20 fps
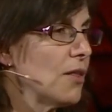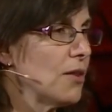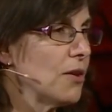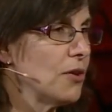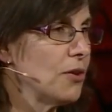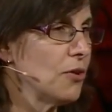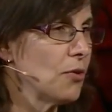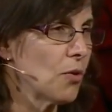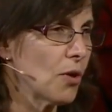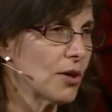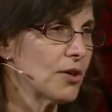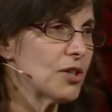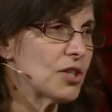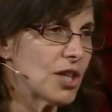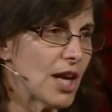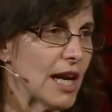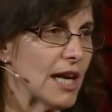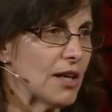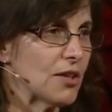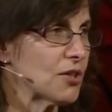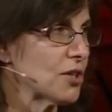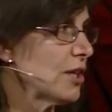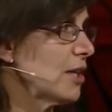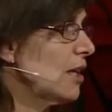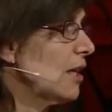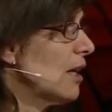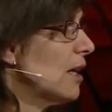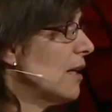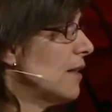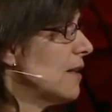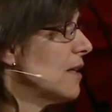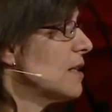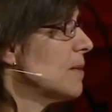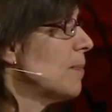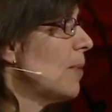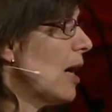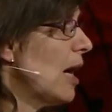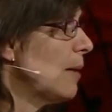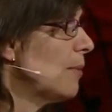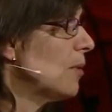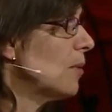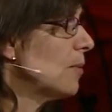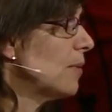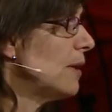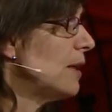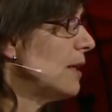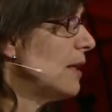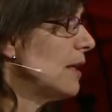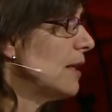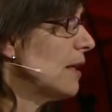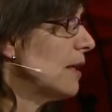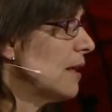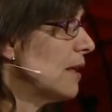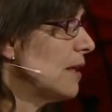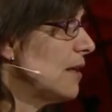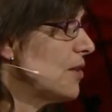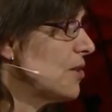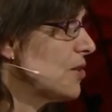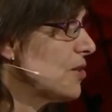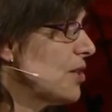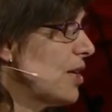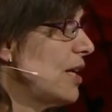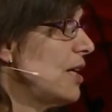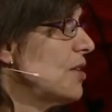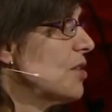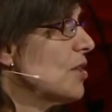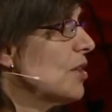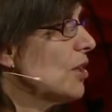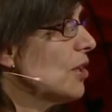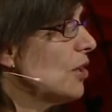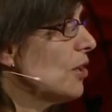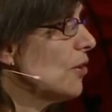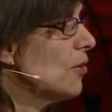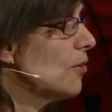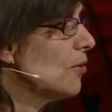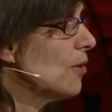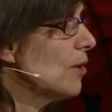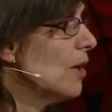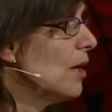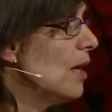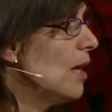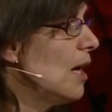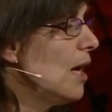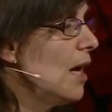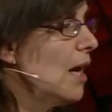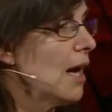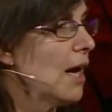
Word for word: you're changing, and this Bible reading is changing you. Hmm.